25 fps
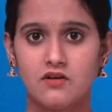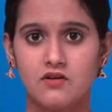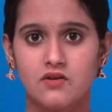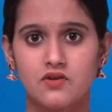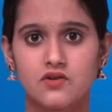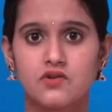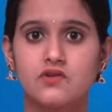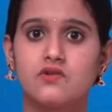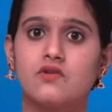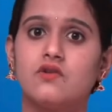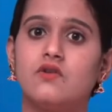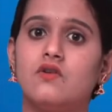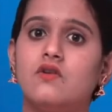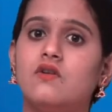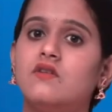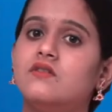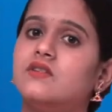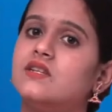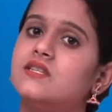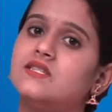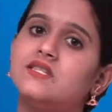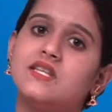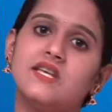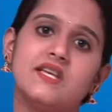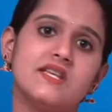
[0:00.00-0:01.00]
So the
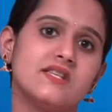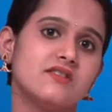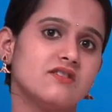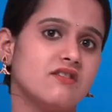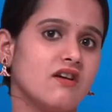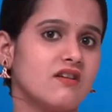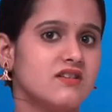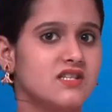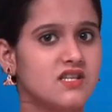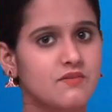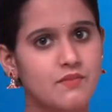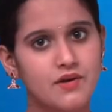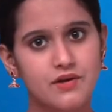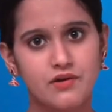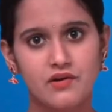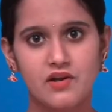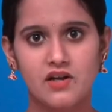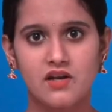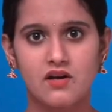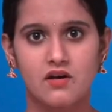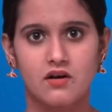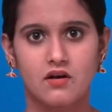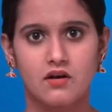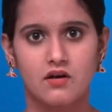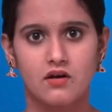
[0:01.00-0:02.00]
C is not symmetry
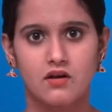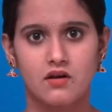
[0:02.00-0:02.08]
here.